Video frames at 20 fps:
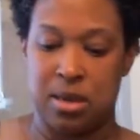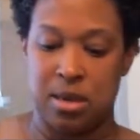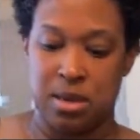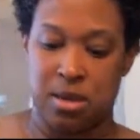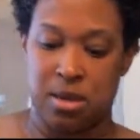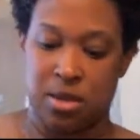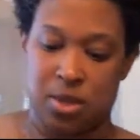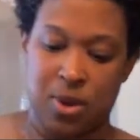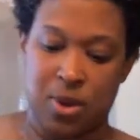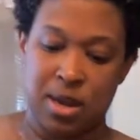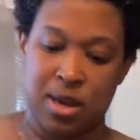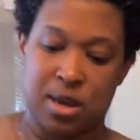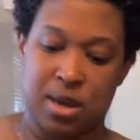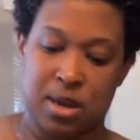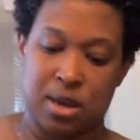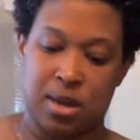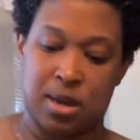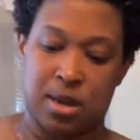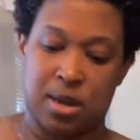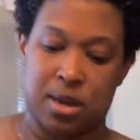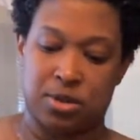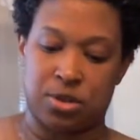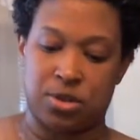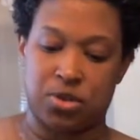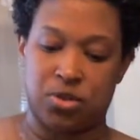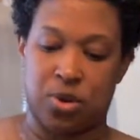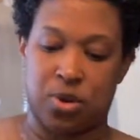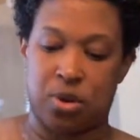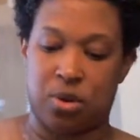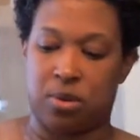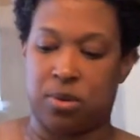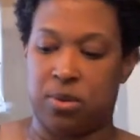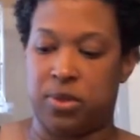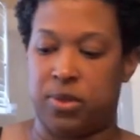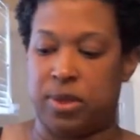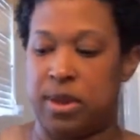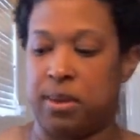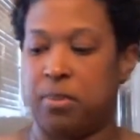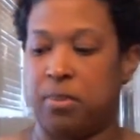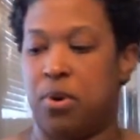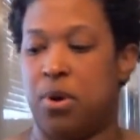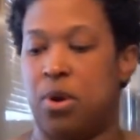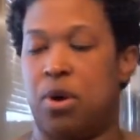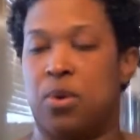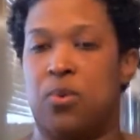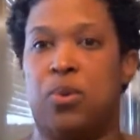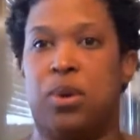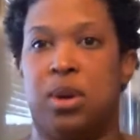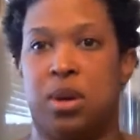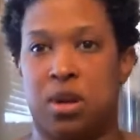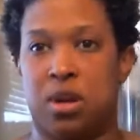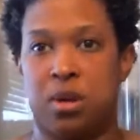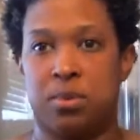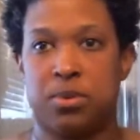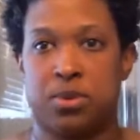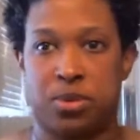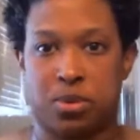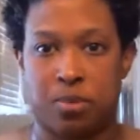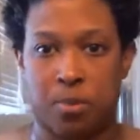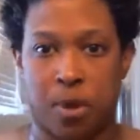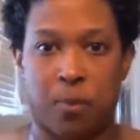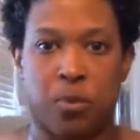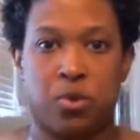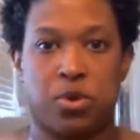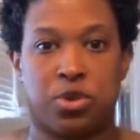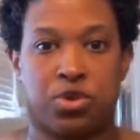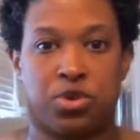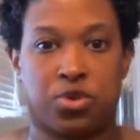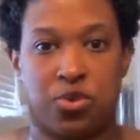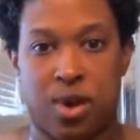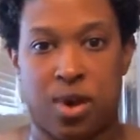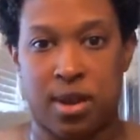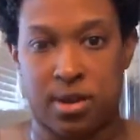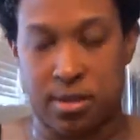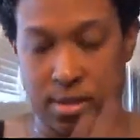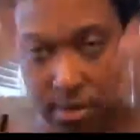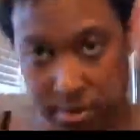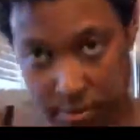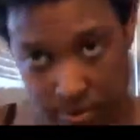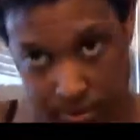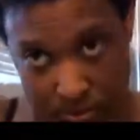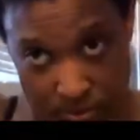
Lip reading: So I kind of concentrate on that part when it comes to my moisturizing.